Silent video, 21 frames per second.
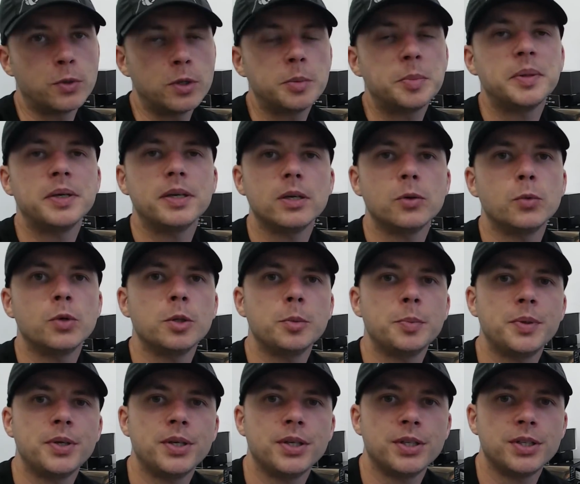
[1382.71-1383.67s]
we'll
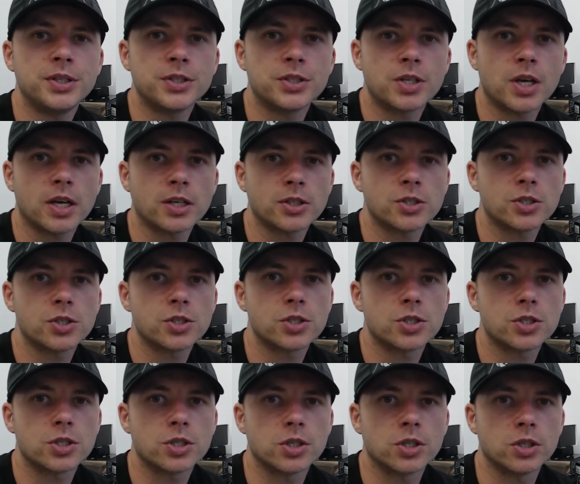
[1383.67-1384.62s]
be in
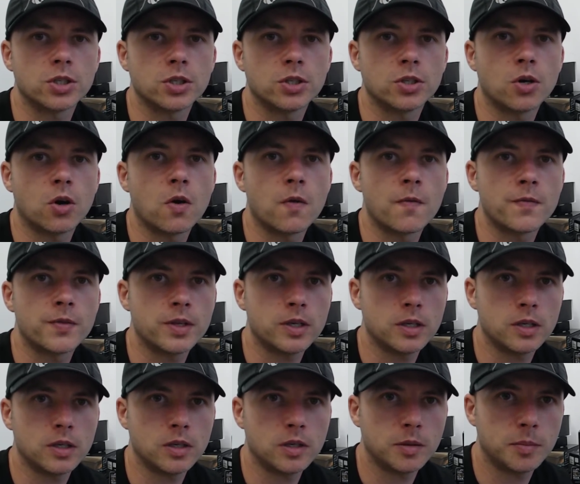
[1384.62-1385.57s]
touch on
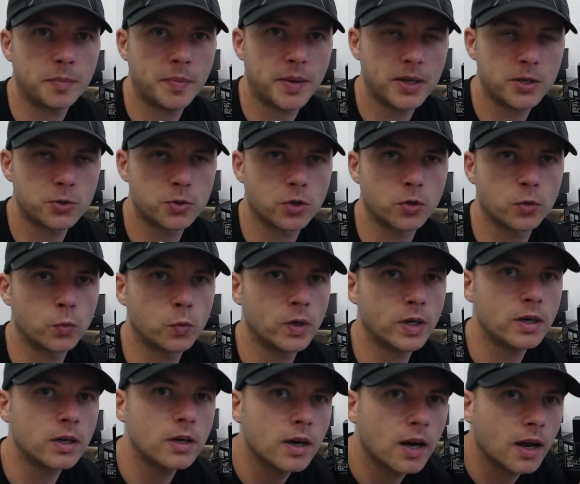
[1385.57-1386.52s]
the Patreon,
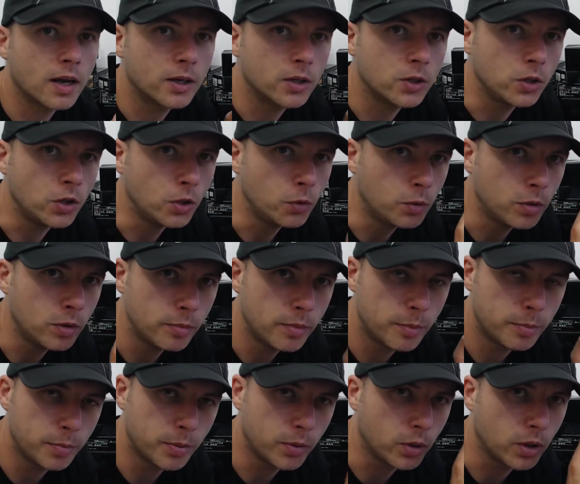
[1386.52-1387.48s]
where you will
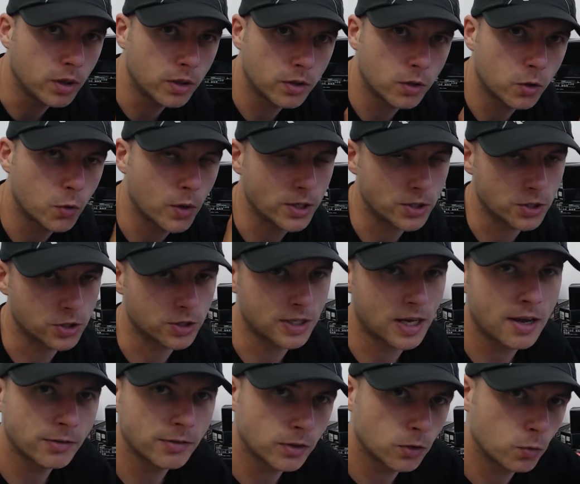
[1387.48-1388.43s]
be putting the questions.
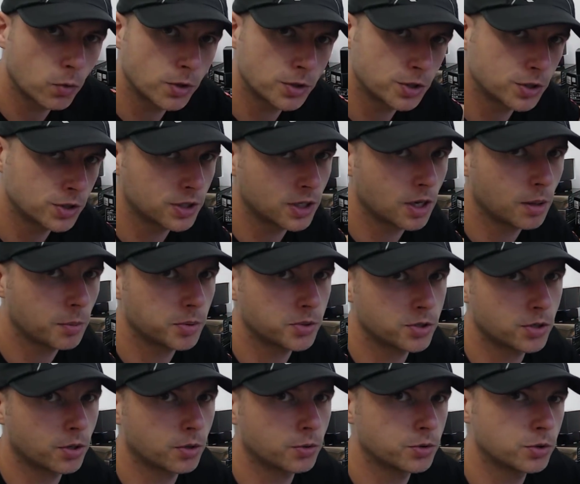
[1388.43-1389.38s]
After watching the
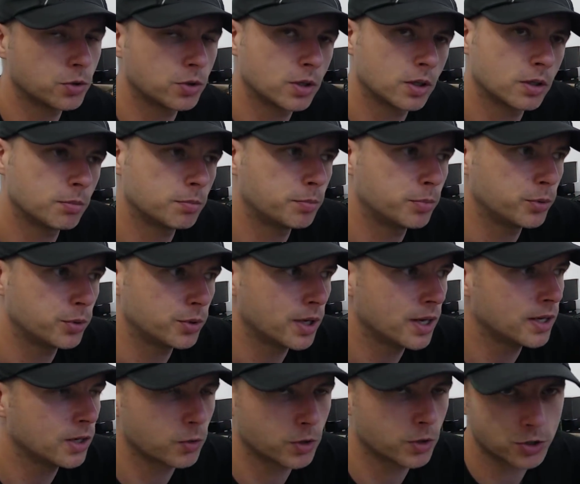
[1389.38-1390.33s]
episode, you can put
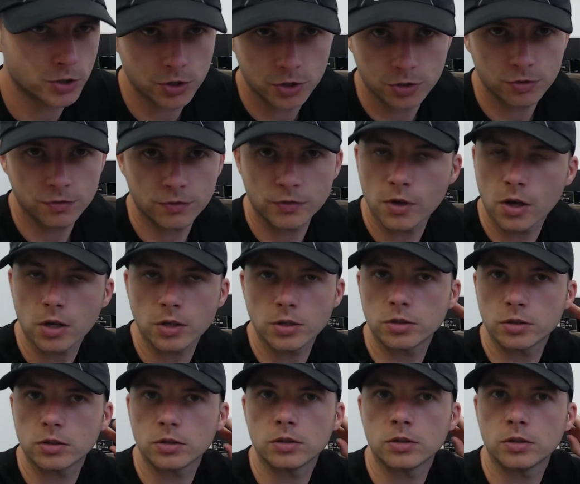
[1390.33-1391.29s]
any questions you've got
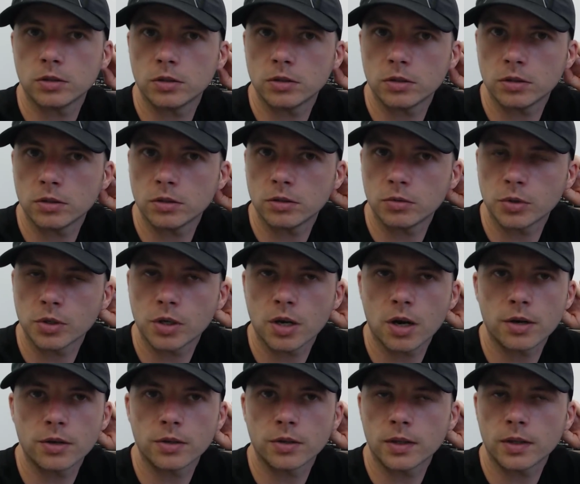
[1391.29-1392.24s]

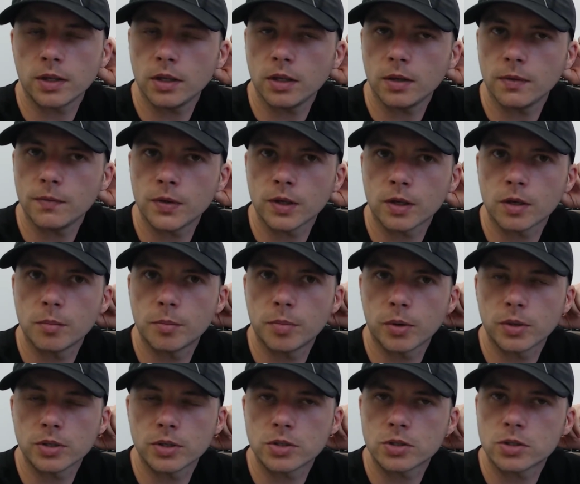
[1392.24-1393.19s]
regarding the
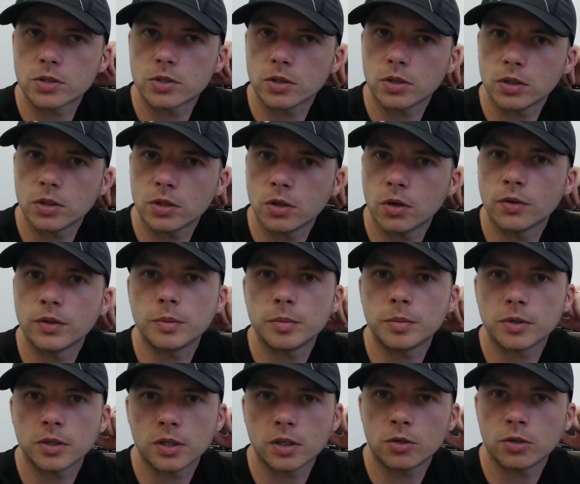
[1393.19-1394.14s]
components here on
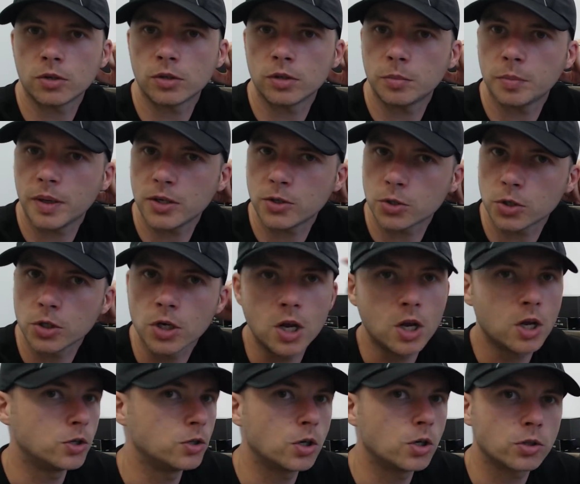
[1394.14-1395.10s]
the Patreon,
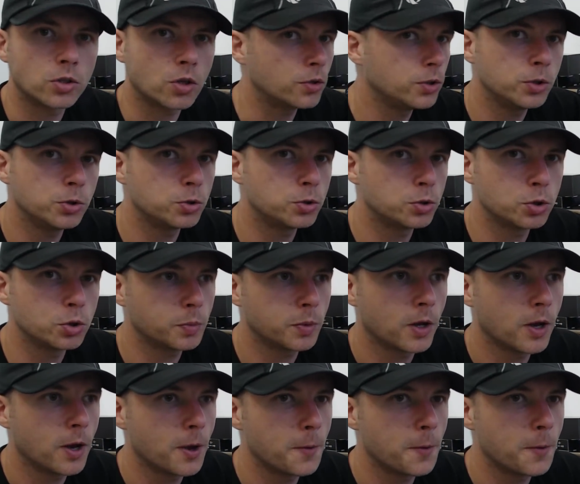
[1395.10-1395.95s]
not on YouTube,